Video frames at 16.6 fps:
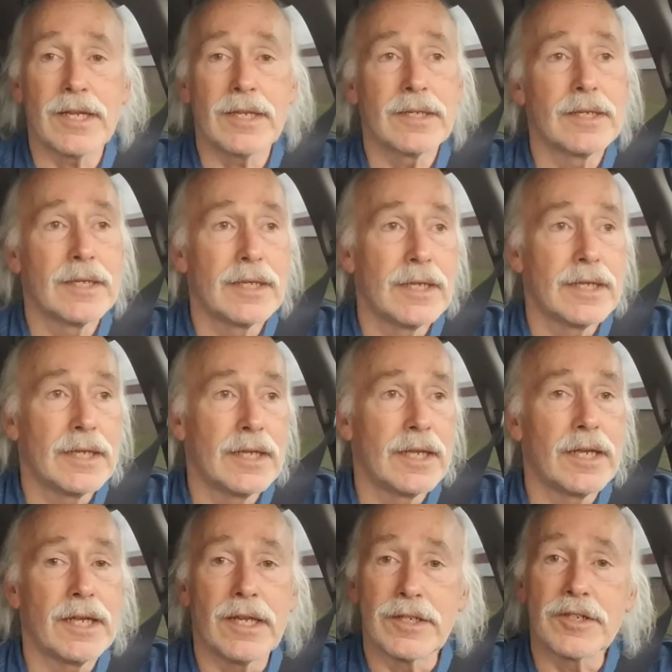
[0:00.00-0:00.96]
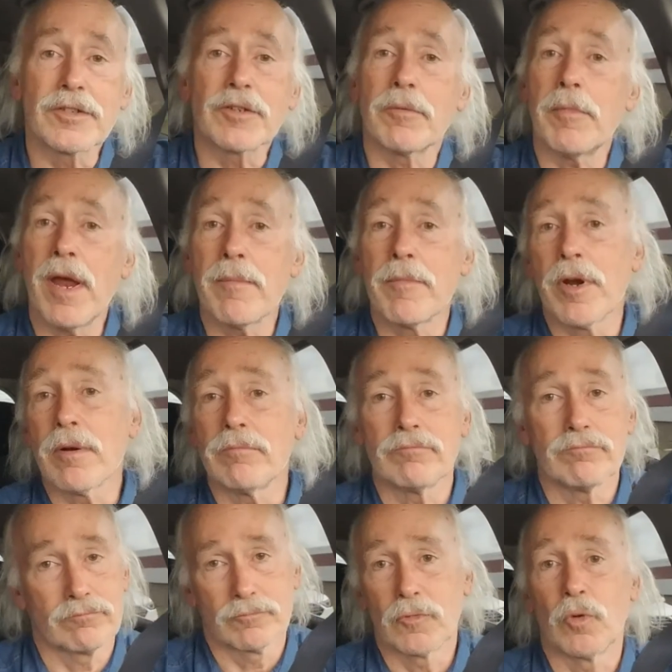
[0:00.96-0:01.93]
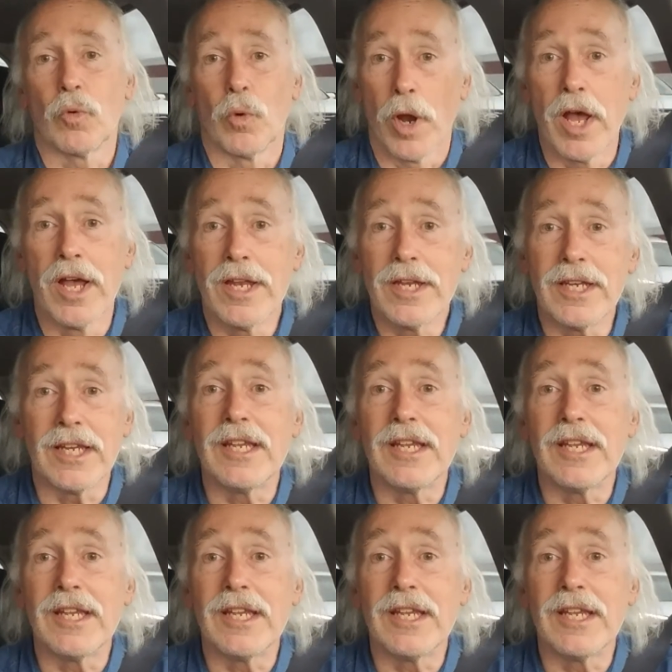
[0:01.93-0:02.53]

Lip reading: And just remember, run,